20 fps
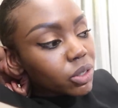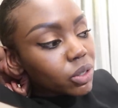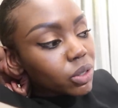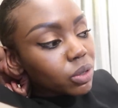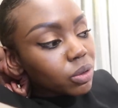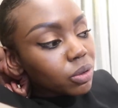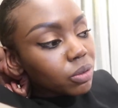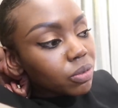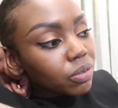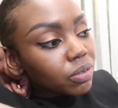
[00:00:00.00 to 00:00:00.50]

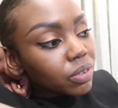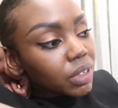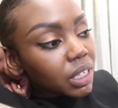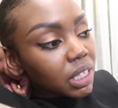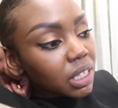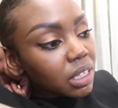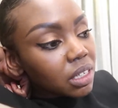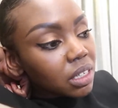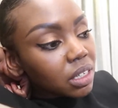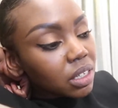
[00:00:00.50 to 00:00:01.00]
to
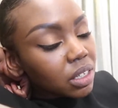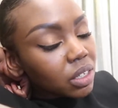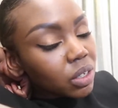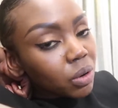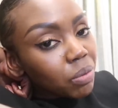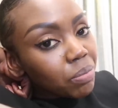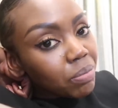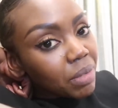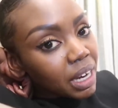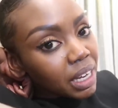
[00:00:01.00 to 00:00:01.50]
feed
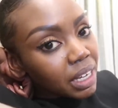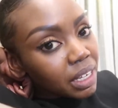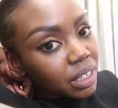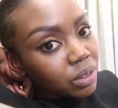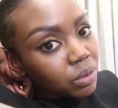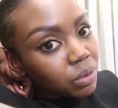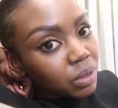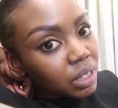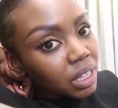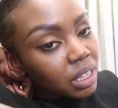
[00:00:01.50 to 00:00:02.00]
your
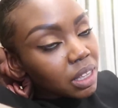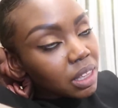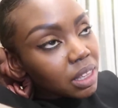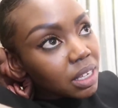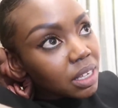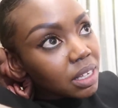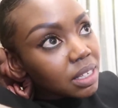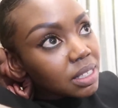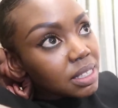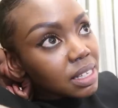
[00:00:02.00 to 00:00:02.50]
mind with the
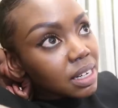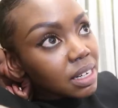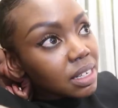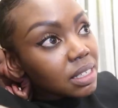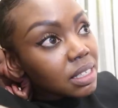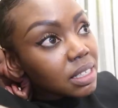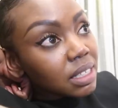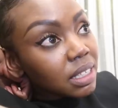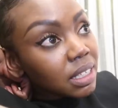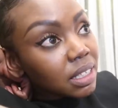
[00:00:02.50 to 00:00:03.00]
things that
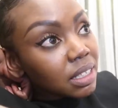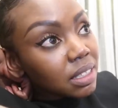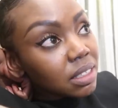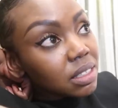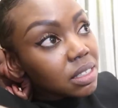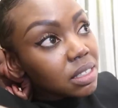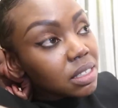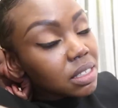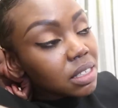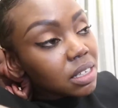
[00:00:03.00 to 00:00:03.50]
it
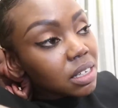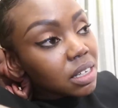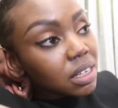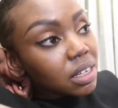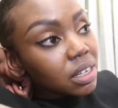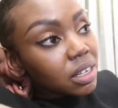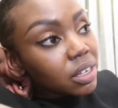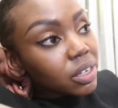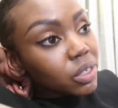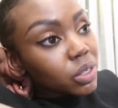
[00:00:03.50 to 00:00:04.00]
needs
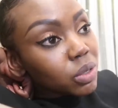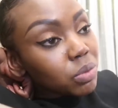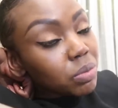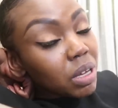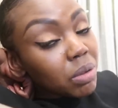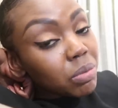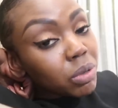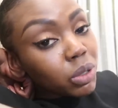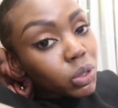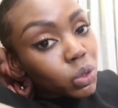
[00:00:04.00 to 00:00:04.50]
to
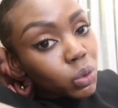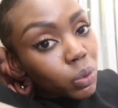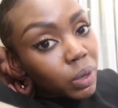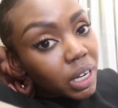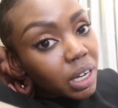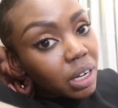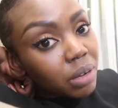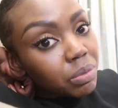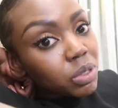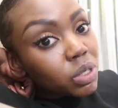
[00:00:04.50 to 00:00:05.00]
be able to
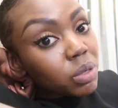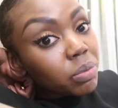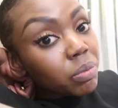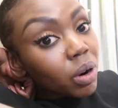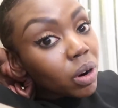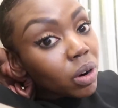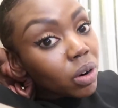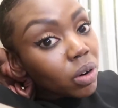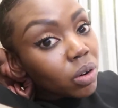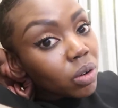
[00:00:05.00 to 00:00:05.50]
wake up
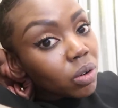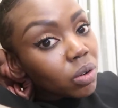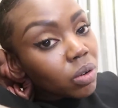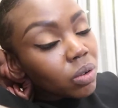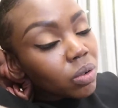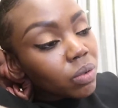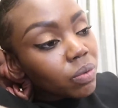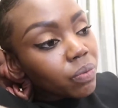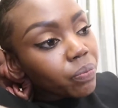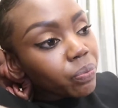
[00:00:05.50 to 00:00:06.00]

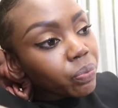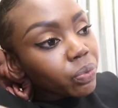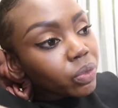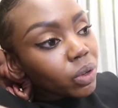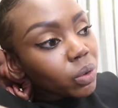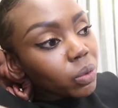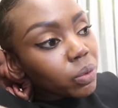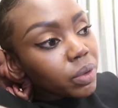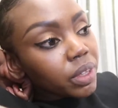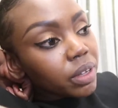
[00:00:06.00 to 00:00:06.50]
tomorrow
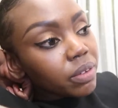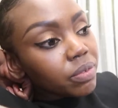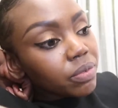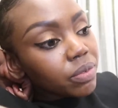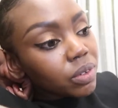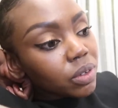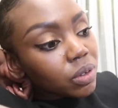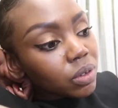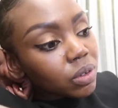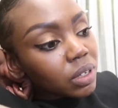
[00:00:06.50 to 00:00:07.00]
with the
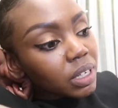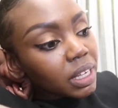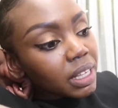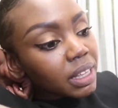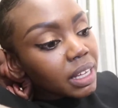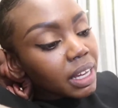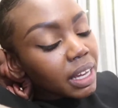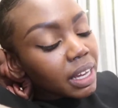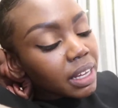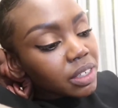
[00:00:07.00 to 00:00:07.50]
fuel
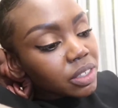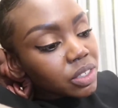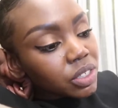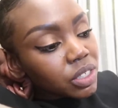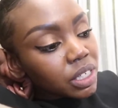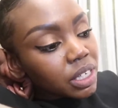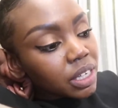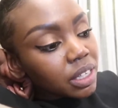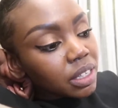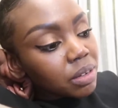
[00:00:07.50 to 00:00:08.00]
and the
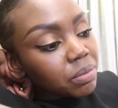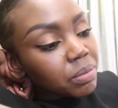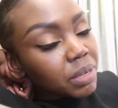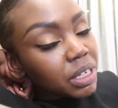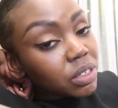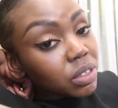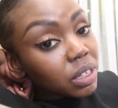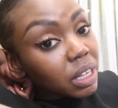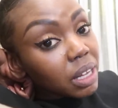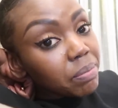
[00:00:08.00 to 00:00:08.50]
energy and the
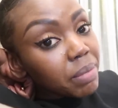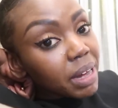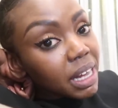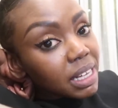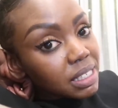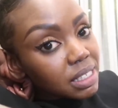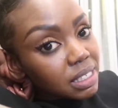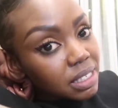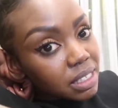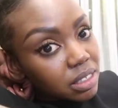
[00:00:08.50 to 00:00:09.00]
mental
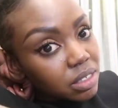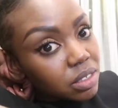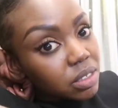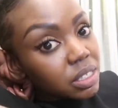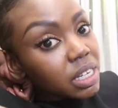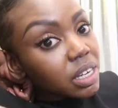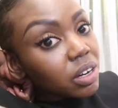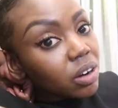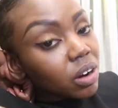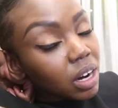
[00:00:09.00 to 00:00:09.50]
capacity to
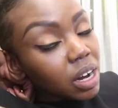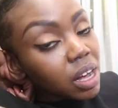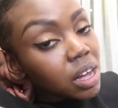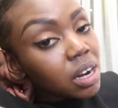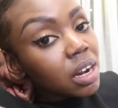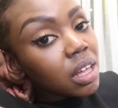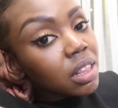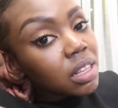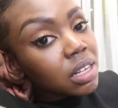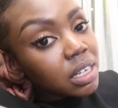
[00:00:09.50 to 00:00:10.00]
take on
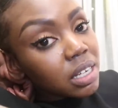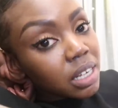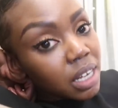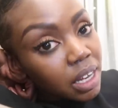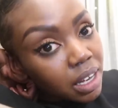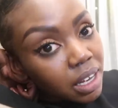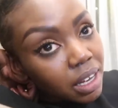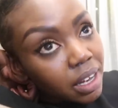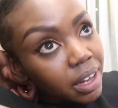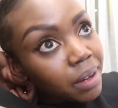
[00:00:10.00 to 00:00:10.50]
another
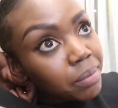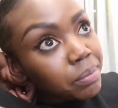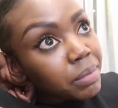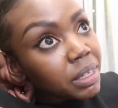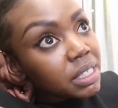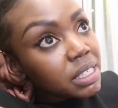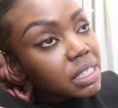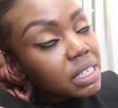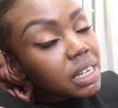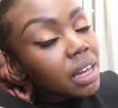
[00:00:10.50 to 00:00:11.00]
day
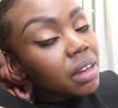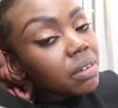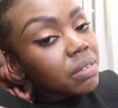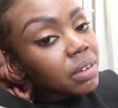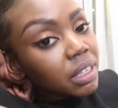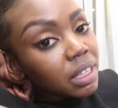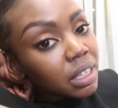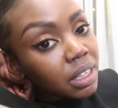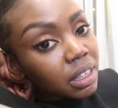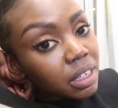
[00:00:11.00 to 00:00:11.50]
amidst
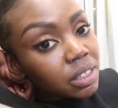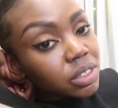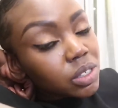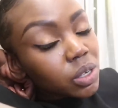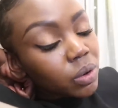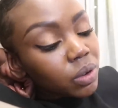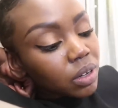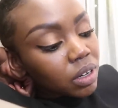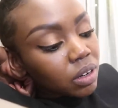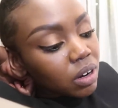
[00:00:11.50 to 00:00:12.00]
everything that's
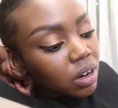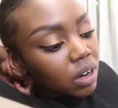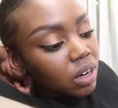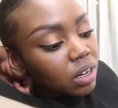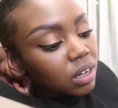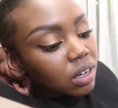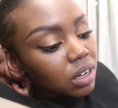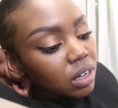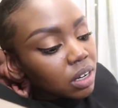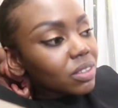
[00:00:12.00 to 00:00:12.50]
going
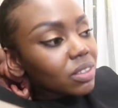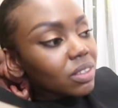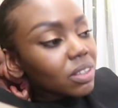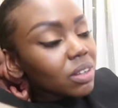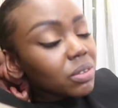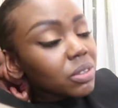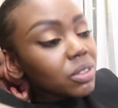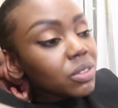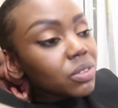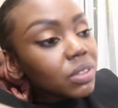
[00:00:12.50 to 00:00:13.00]
on. So
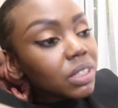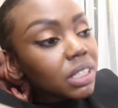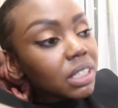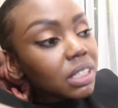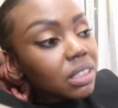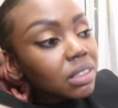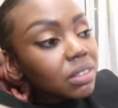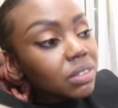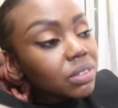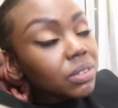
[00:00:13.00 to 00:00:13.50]
that was
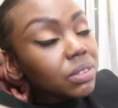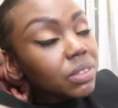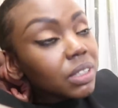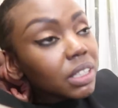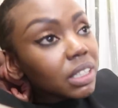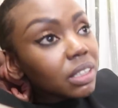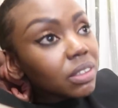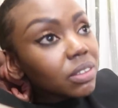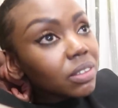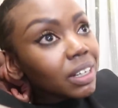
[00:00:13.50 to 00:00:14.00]
really,
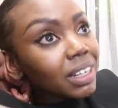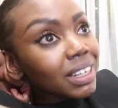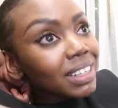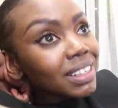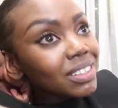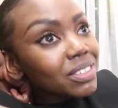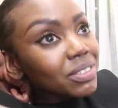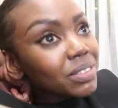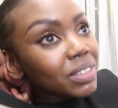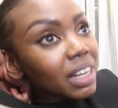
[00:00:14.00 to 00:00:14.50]
really
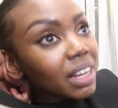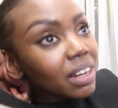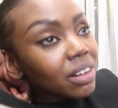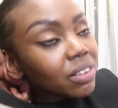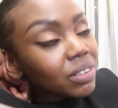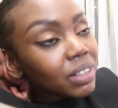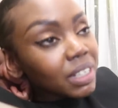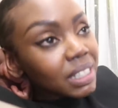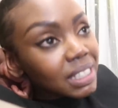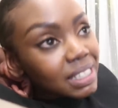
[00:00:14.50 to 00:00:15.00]
great. We had a
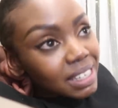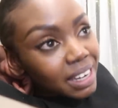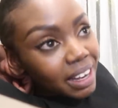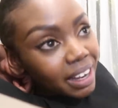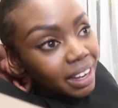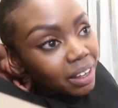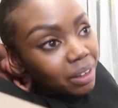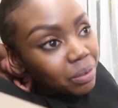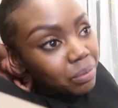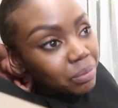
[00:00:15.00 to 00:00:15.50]
great
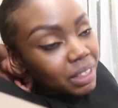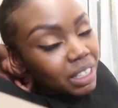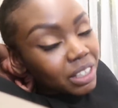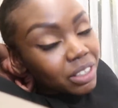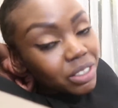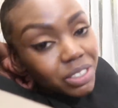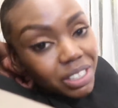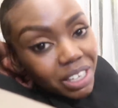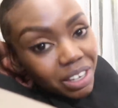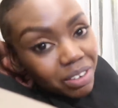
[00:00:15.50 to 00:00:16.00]
time.
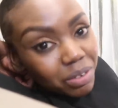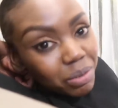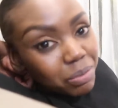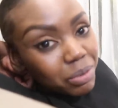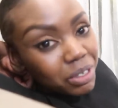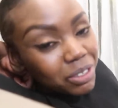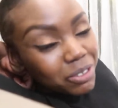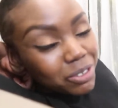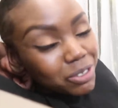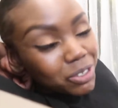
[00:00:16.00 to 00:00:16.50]
Thank you to
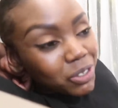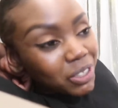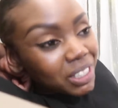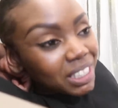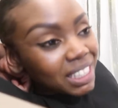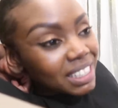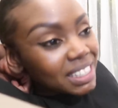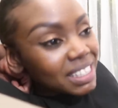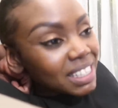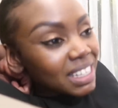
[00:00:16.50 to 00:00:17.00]
everybody who
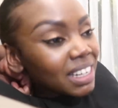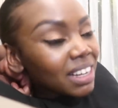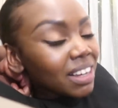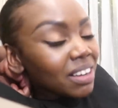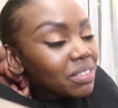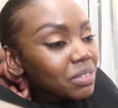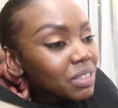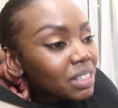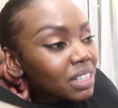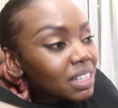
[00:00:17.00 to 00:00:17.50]
joined us and
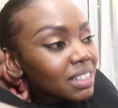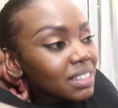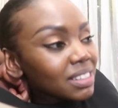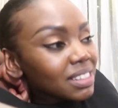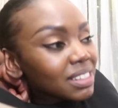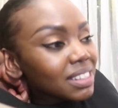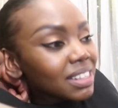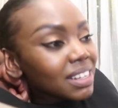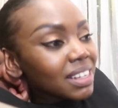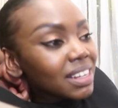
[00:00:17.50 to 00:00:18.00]
laughed with
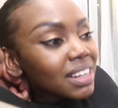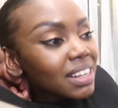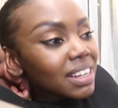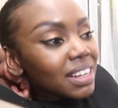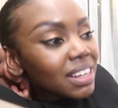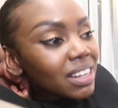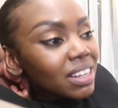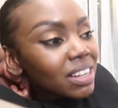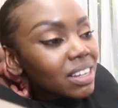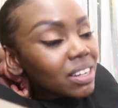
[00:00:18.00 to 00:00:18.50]
us.
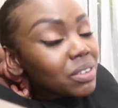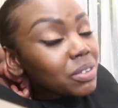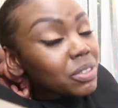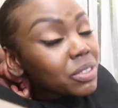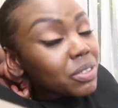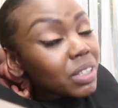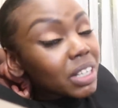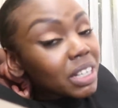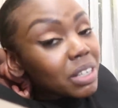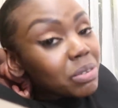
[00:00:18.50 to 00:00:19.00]
It
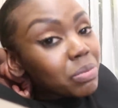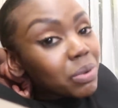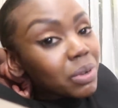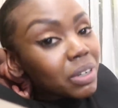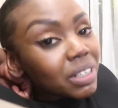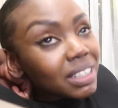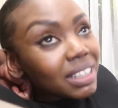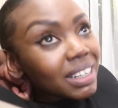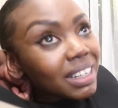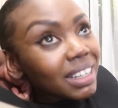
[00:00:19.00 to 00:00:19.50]
was really
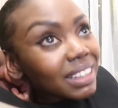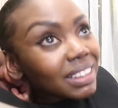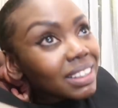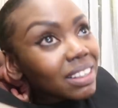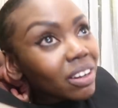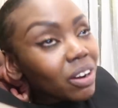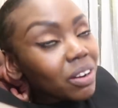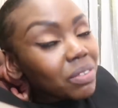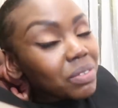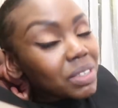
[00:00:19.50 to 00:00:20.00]
important, like
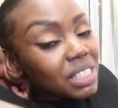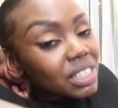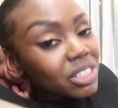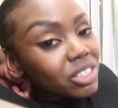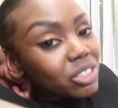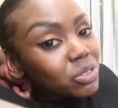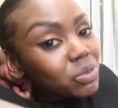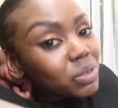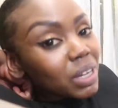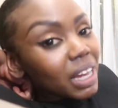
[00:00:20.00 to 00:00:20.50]
the
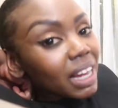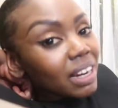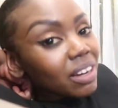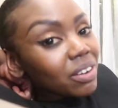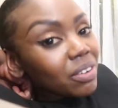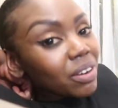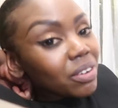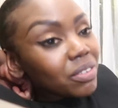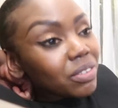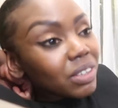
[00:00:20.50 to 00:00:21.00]
conversations we had
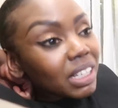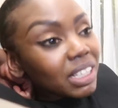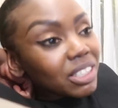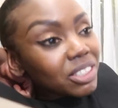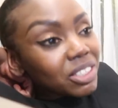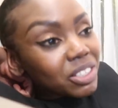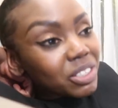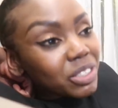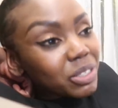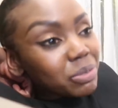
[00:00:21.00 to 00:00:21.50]
around
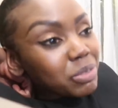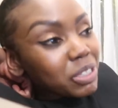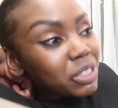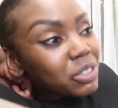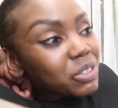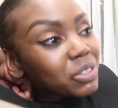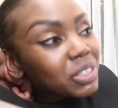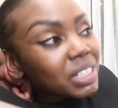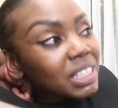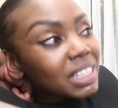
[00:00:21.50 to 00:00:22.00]
relationships
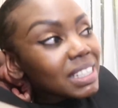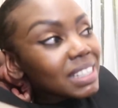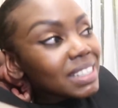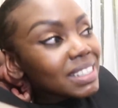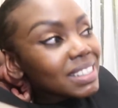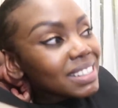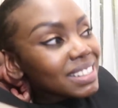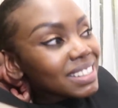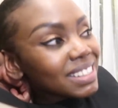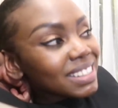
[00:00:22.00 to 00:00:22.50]
and
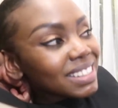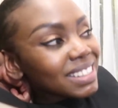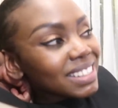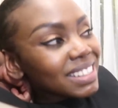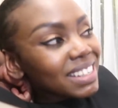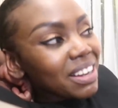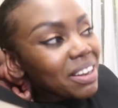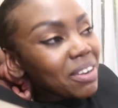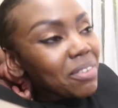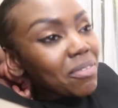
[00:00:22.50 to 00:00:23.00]
triggers and
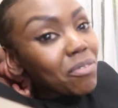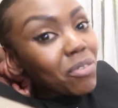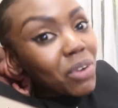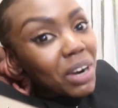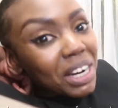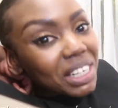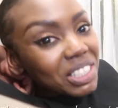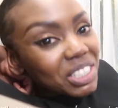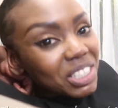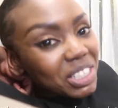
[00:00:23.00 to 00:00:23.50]

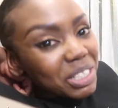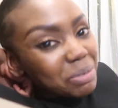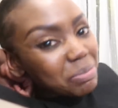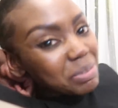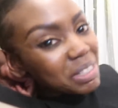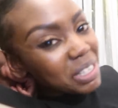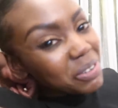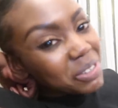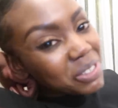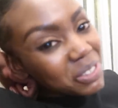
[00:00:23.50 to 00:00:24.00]

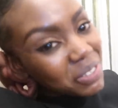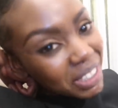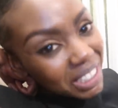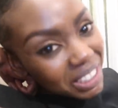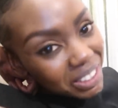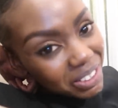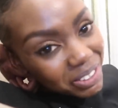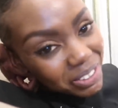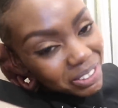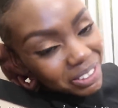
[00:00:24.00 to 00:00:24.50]
friendships. That was
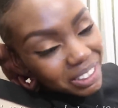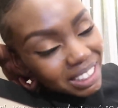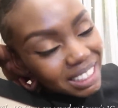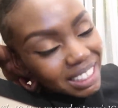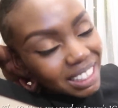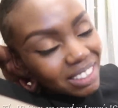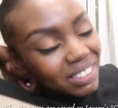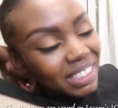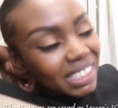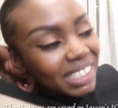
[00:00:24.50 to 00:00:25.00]
really cool,
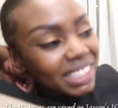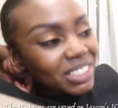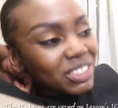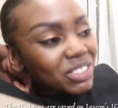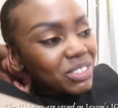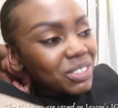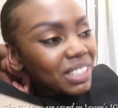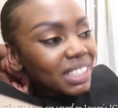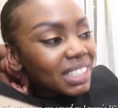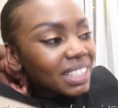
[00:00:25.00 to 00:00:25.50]
and I really
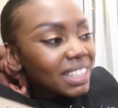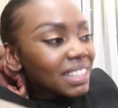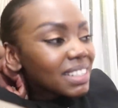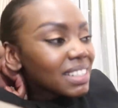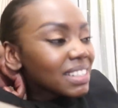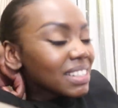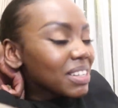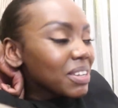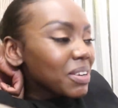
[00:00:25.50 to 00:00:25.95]
enjoyed that.